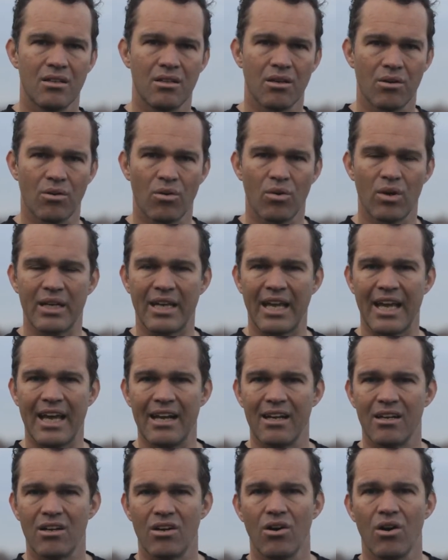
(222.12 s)
the
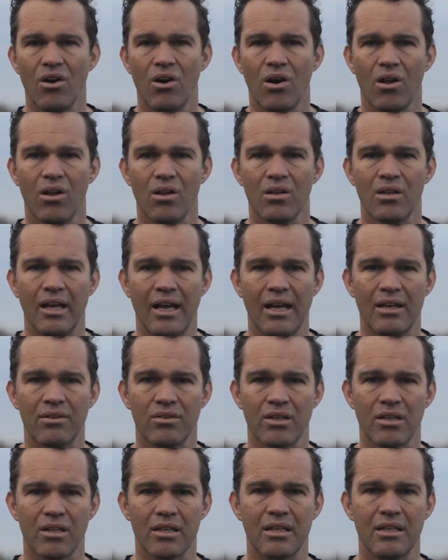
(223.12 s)
organic call and
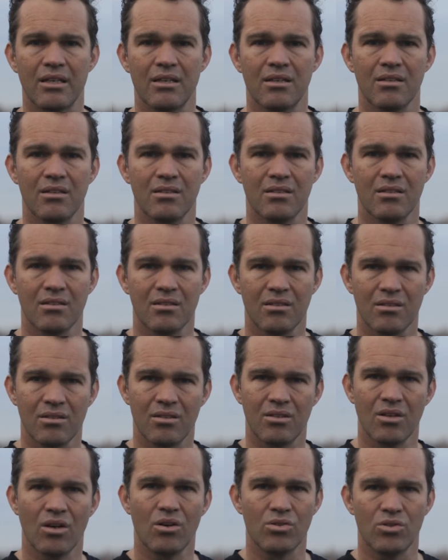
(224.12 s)
really
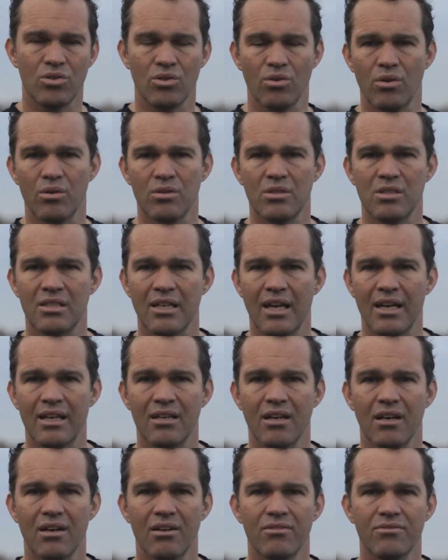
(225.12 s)
go to a
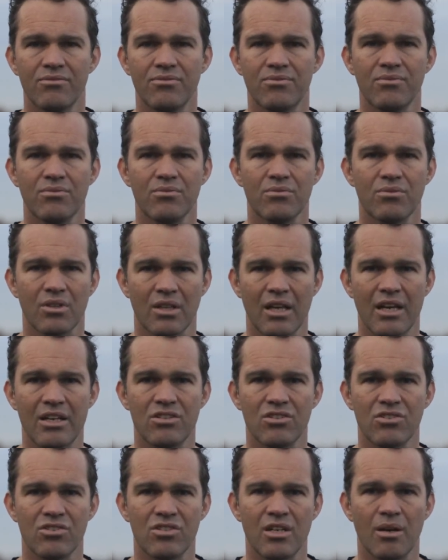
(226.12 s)
state of
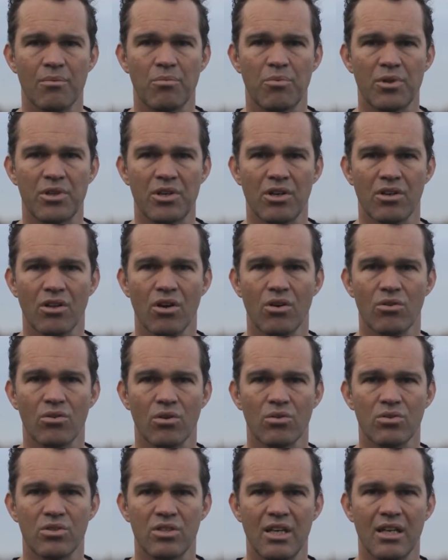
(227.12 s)
relationship with your
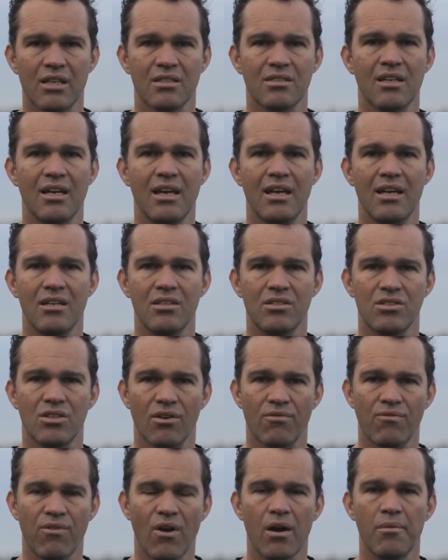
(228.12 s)
local C S As,
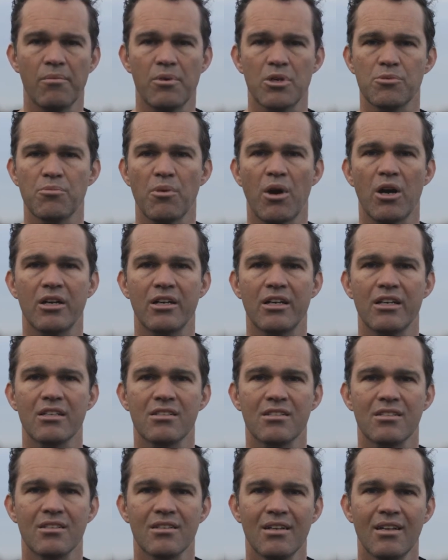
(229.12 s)
your farmers
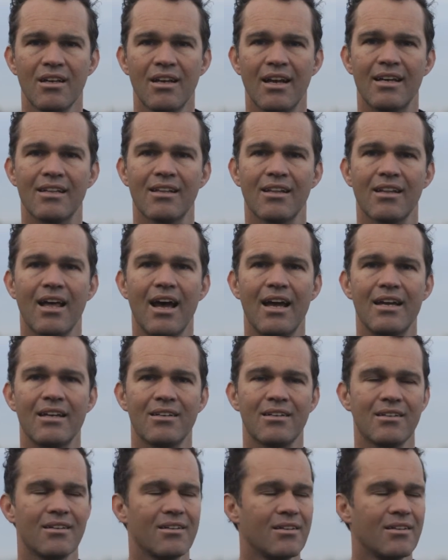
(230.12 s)
markets, and the like,